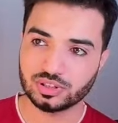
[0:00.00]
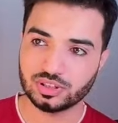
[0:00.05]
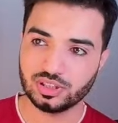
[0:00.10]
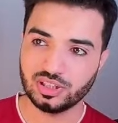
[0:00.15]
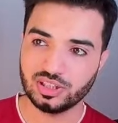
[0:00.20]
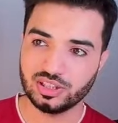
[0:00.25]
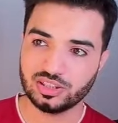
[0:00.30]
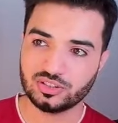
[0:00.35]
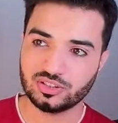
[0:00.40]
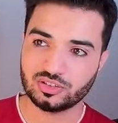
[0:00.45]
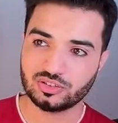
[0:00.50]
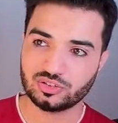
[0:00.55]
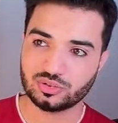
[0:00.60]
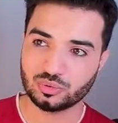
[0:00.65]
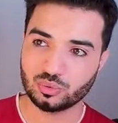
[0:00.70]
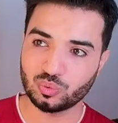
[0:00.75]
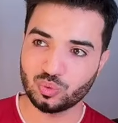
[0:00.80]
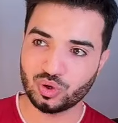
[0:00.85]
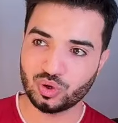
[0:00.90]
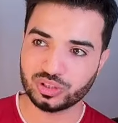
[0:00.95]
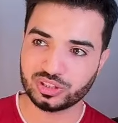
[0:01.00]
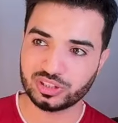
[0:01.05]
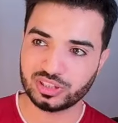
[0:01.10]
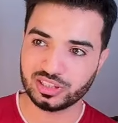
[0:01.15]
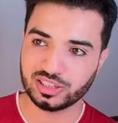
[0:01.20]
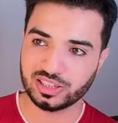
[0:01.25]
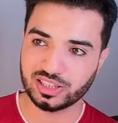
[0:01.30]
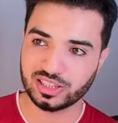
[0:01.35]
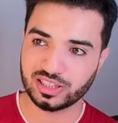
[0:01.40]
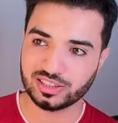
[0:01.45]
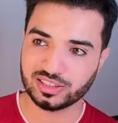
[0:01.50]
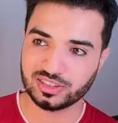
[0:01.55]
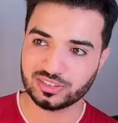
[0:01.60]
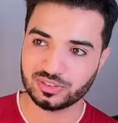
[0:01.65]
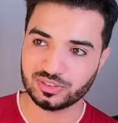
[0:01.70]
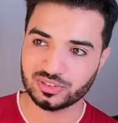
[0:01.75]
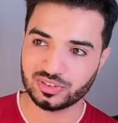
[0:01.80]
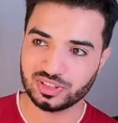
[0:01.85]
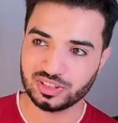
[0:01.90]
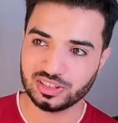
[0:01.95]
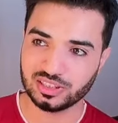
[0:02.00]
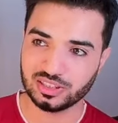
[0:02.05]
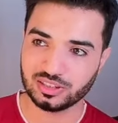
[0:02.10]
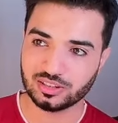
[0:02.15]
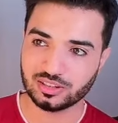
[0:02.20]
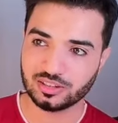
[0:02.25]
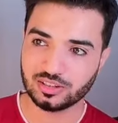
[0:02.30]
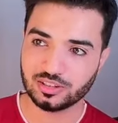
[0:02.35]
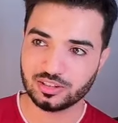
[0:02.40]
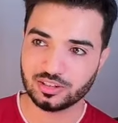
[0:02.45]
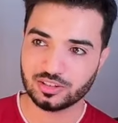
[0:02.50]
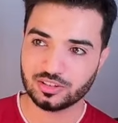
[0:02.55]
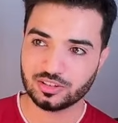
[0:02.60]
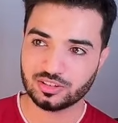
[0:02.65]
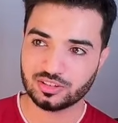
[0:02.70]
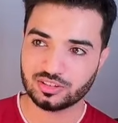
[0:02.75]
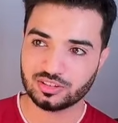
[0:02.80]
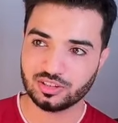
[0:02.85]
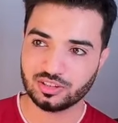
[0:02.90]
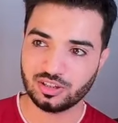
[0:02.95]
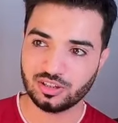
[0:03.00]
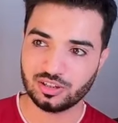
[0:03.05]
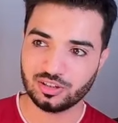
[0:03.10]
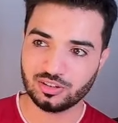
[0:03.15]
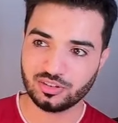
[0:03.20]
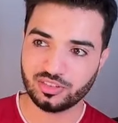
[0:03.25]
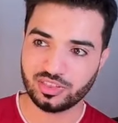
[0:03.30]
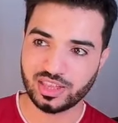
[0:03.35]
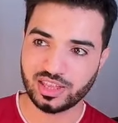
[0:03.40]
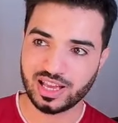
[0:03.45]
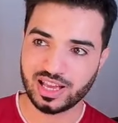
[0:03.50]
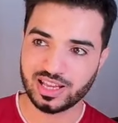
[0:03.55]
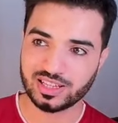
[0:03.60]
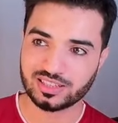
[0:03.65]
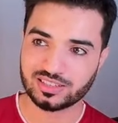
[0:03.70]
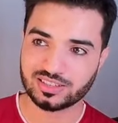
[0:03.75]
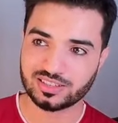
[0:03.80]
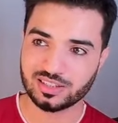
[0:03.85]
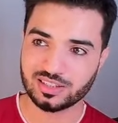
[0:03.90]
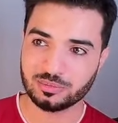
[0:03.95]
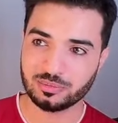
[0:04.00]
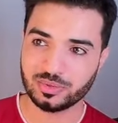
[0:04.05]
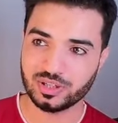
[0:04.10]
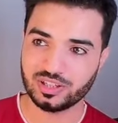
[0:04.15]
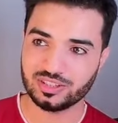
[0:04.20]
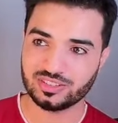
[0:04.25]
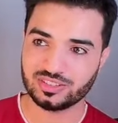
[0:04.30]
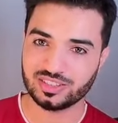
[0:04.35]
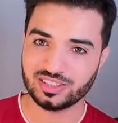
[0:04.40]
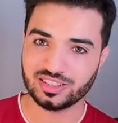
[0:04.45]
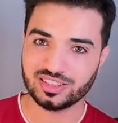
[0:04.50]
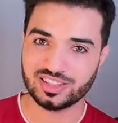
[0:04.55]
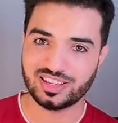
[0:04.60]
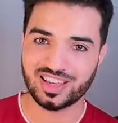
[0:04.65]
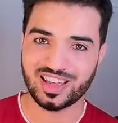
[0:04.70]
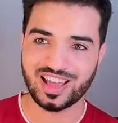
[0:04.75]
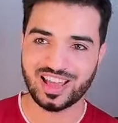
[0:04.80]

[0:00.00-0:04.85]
it's working I guess you see so that's amazing